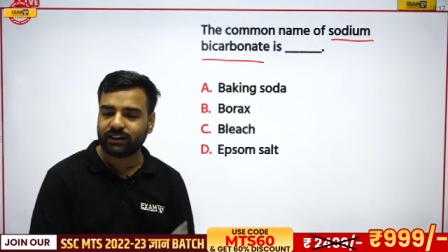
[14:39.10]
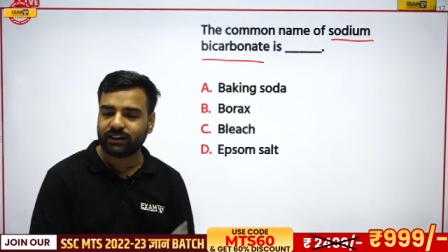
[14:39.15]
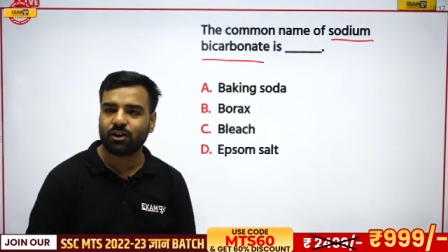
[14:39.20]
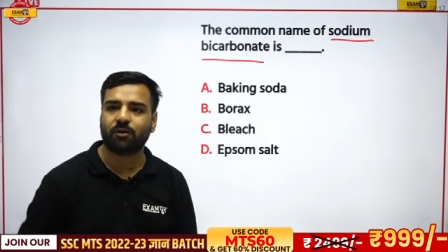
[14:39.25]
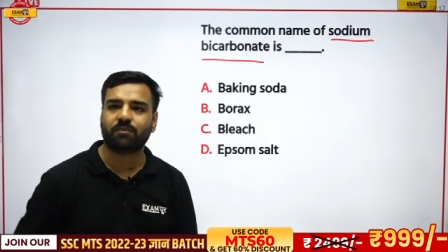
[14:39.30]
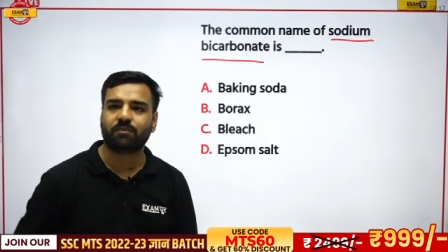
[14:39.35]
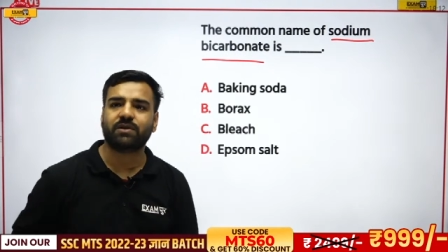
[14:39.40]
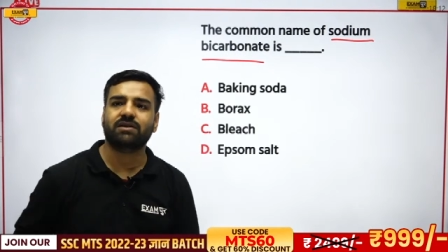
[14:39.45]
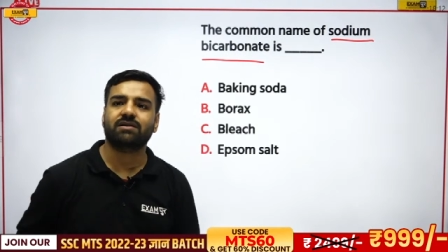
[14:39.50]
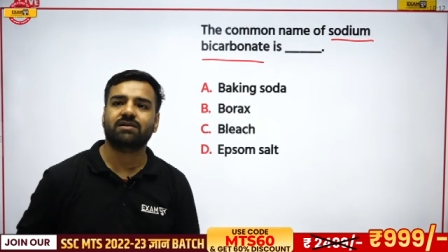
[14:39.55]

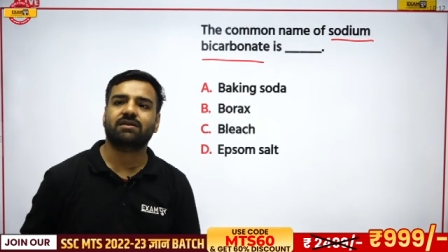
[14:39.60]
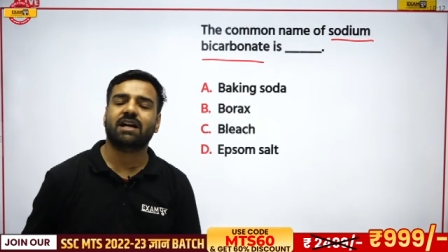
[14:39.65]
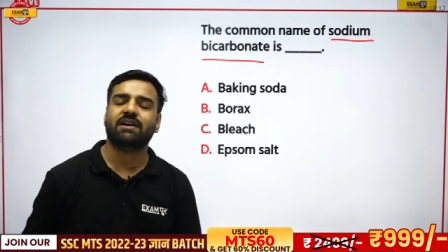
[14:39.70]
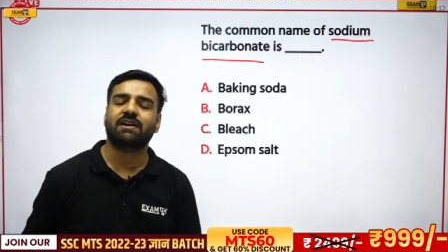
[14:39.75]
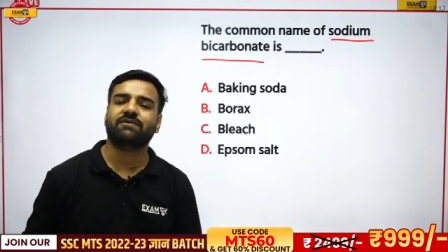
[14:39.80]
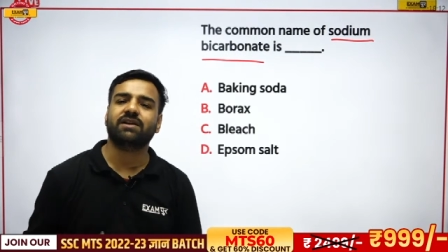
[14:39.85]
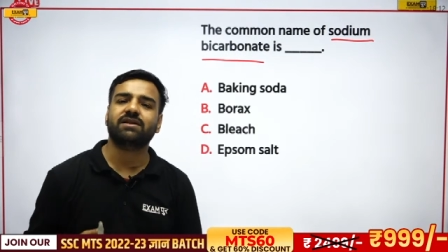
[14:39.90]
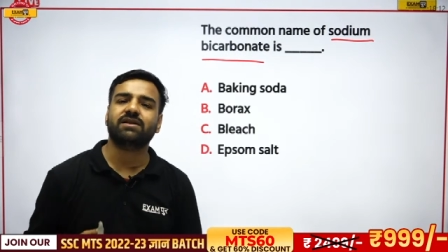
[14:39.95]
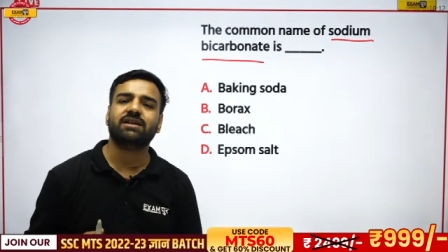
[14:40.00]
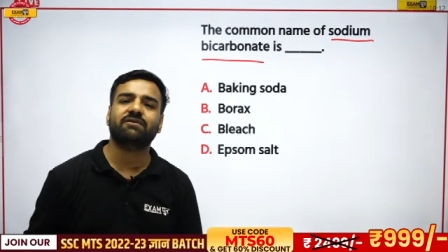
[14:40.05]
Just have a look at
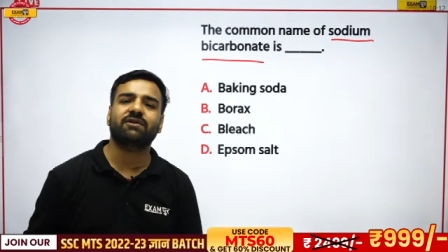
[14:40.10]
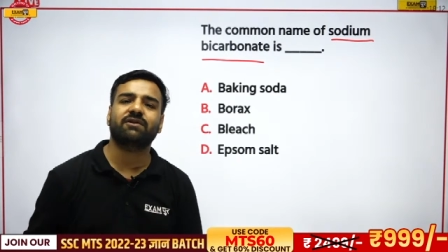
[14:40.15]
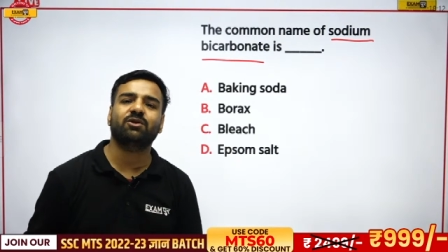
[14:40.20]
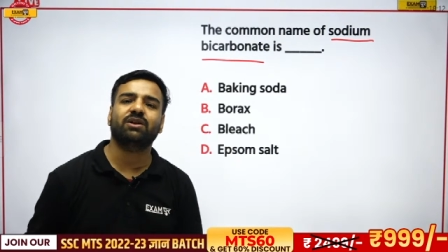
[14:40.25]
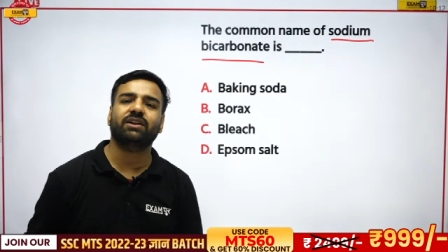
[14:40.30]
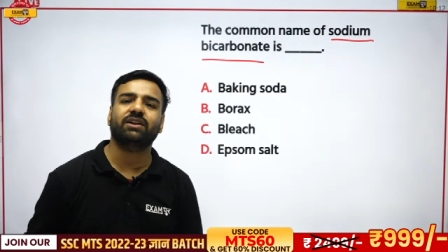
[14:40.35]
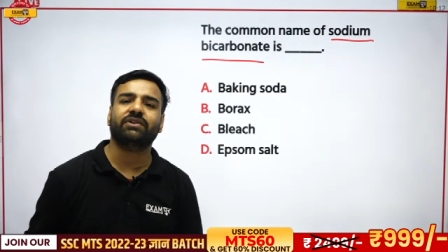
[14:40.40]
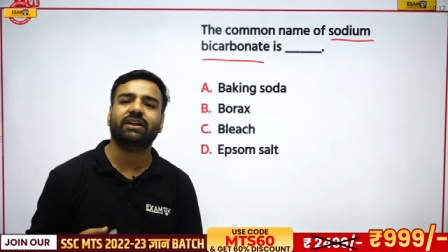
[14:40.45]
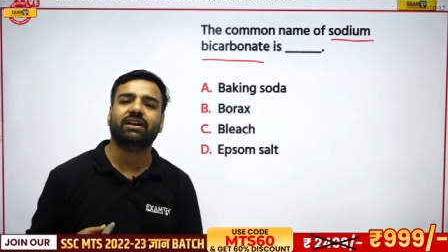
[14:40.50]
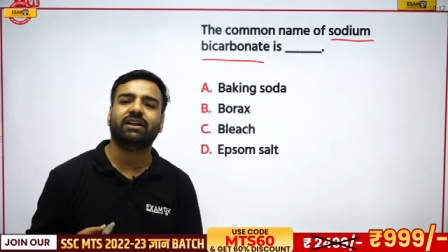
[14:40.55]
the options.
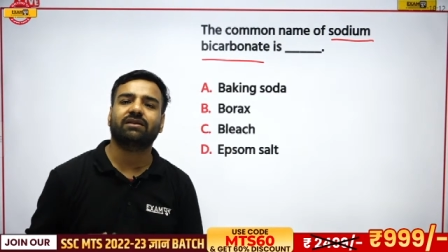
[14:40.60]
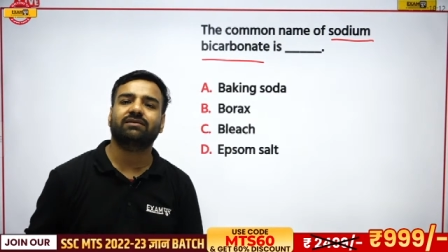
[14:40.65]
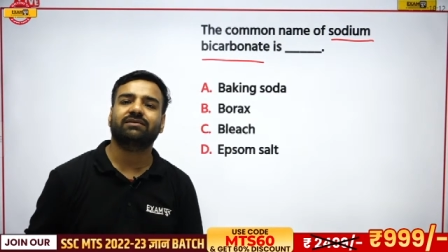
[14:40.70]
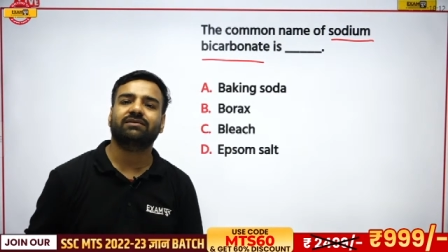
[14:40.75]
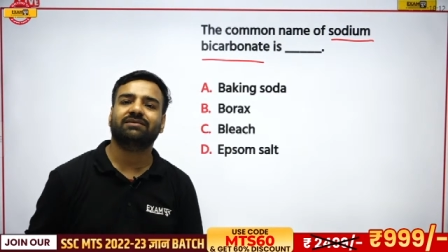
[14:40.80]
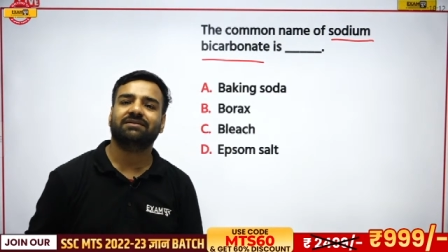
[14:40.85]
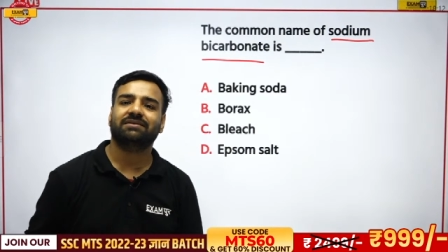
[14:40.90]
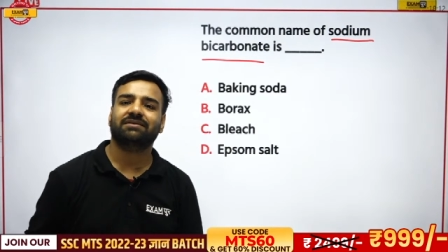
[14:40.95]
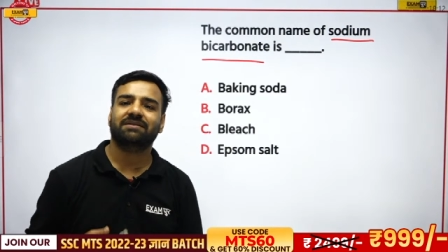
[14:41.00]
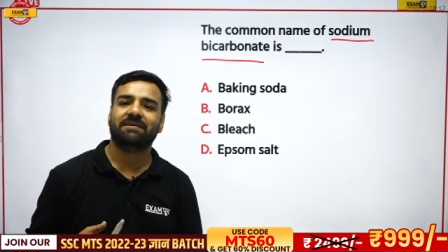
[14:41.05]
I've just
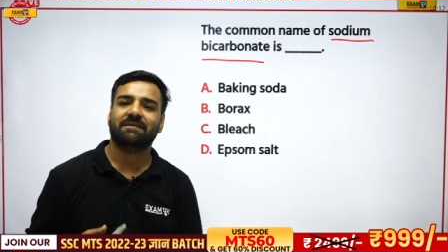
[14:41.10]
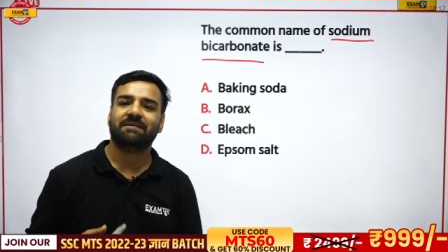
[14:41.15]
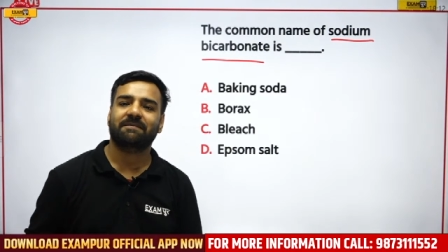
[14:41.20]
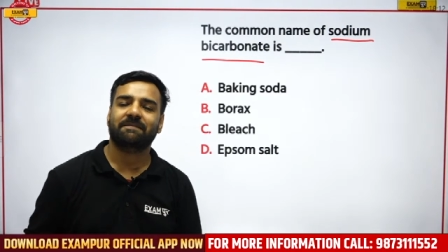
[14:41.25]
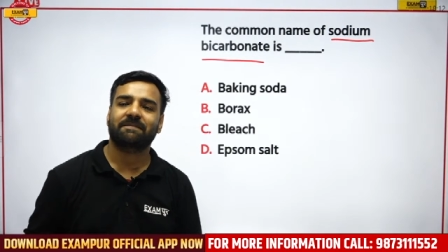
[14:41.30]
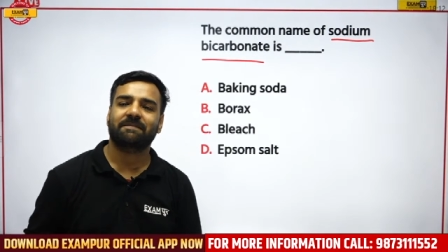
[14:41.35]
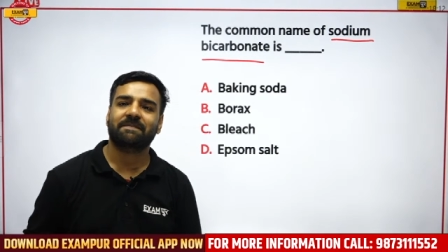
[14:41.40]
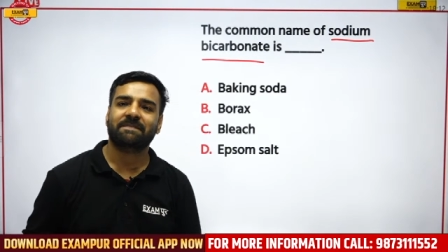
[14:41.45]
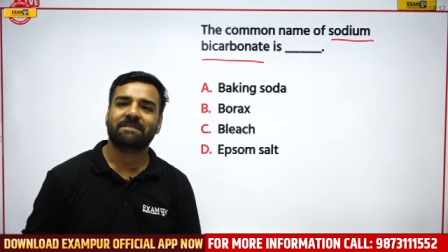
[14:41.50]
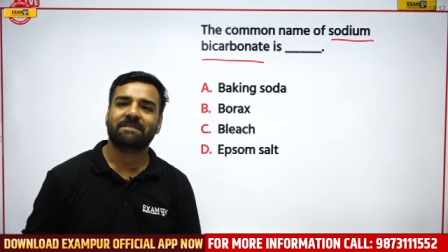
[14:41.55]
given you the trick.